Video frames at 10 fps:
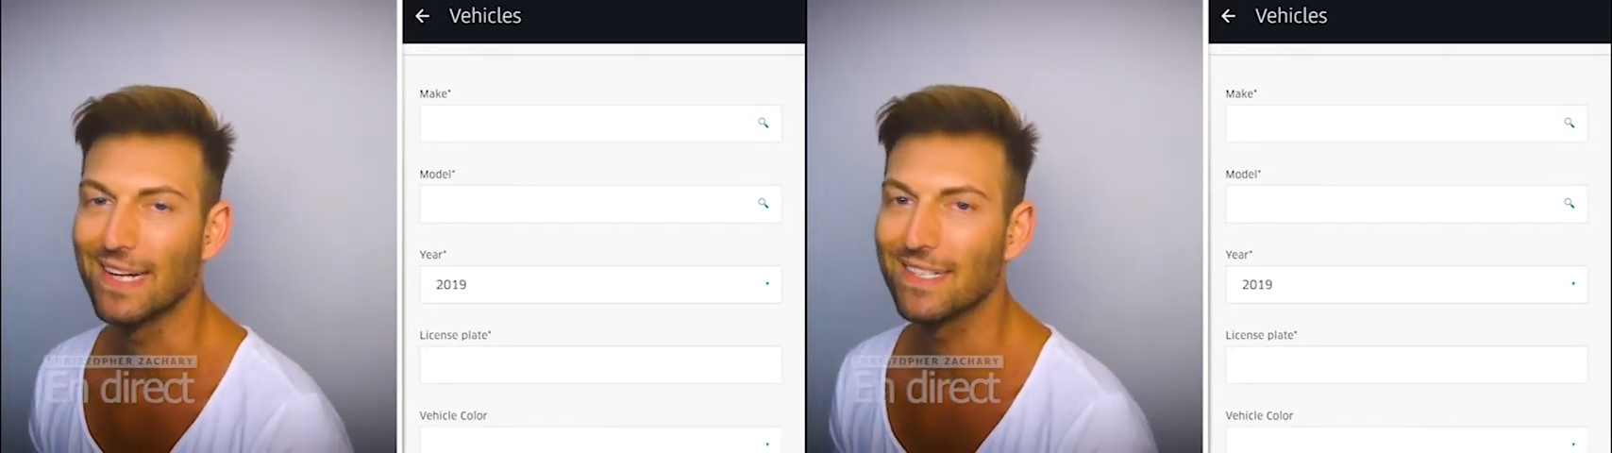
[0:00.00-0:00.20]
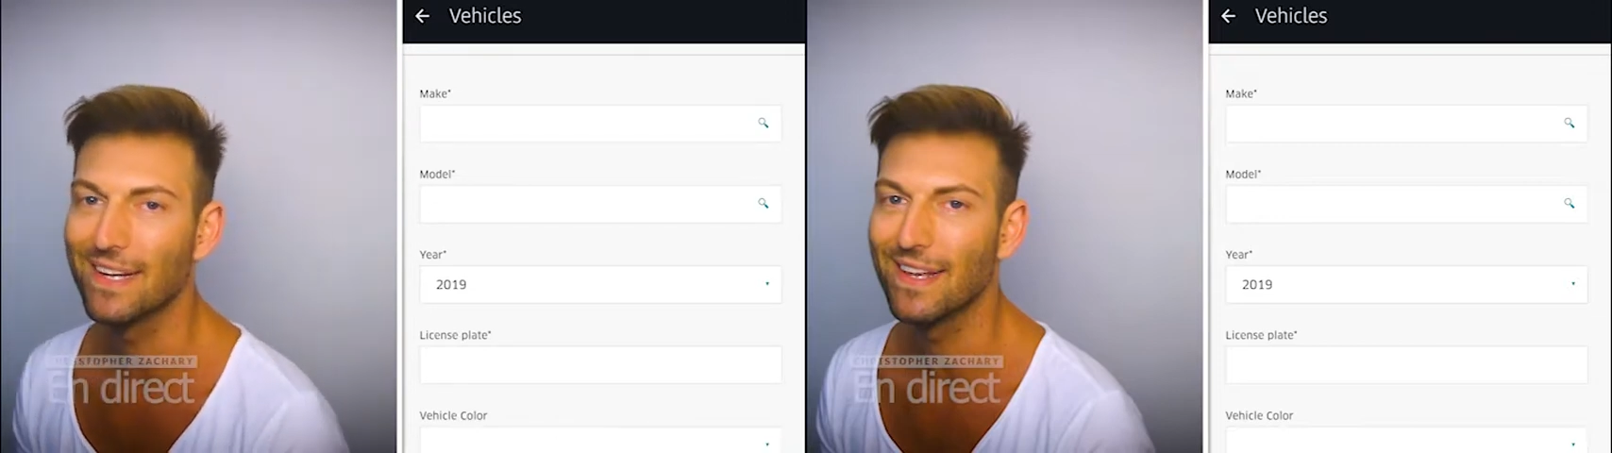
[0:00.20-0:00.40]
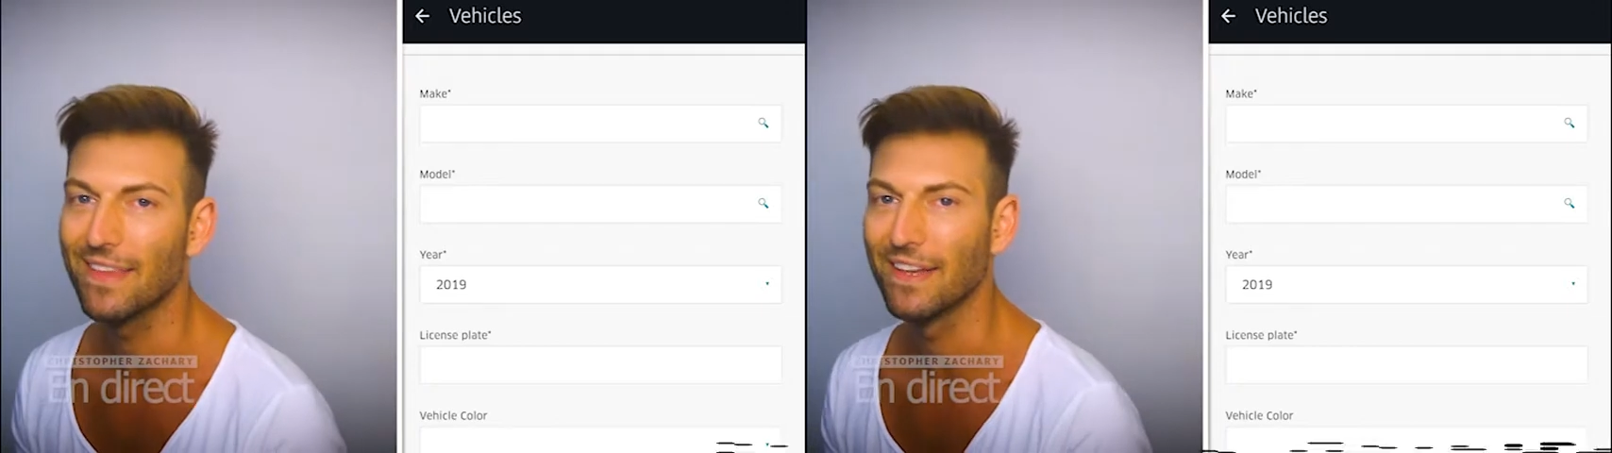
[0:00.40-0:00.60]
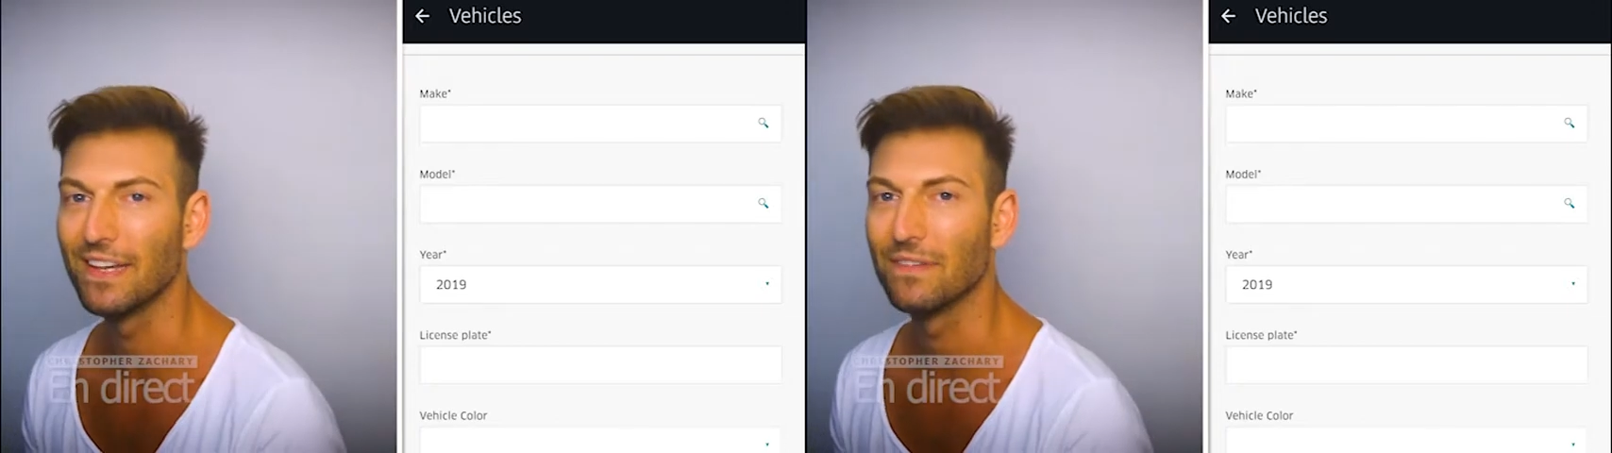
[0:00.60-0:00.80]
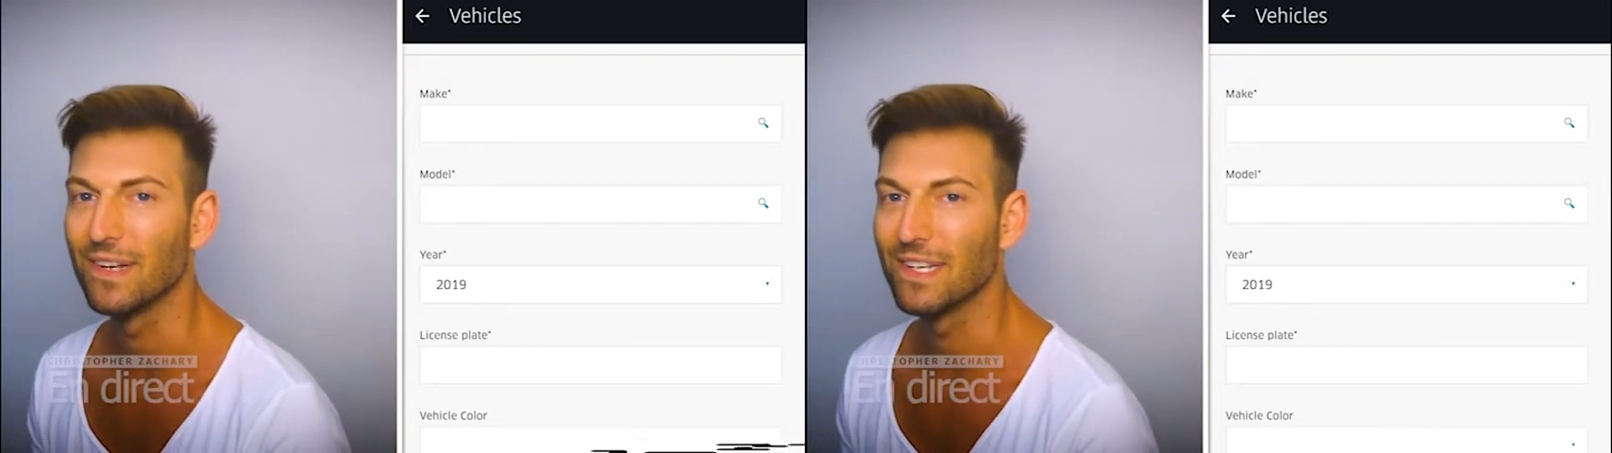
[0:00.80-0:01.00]
enter than
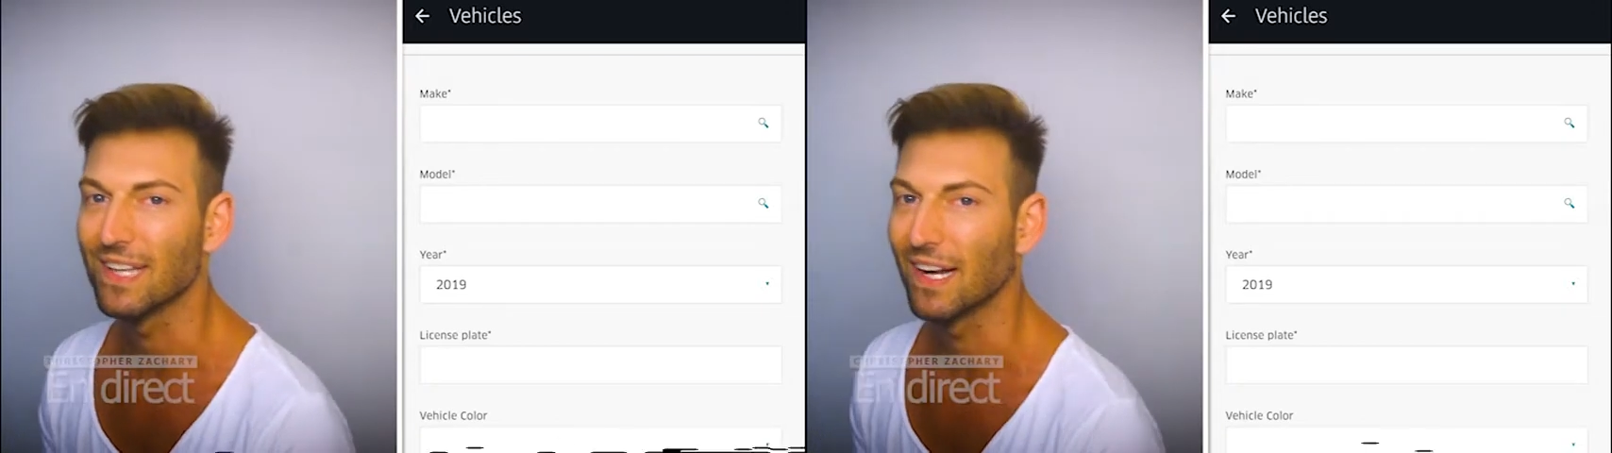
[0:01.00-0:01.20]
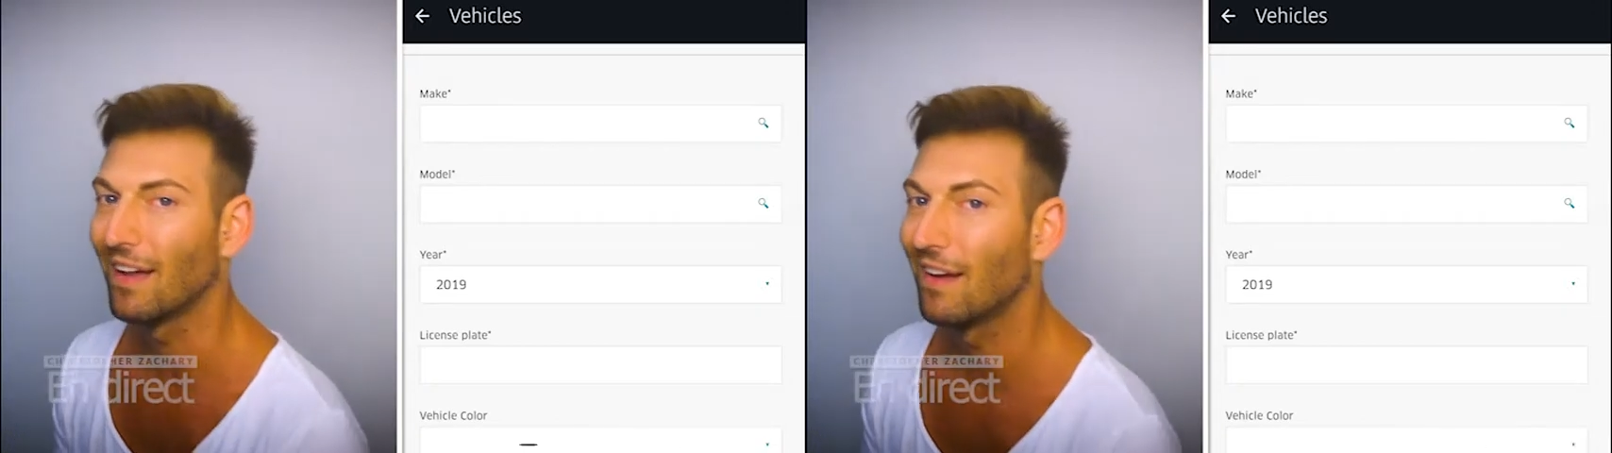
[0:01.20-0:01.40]
if it is a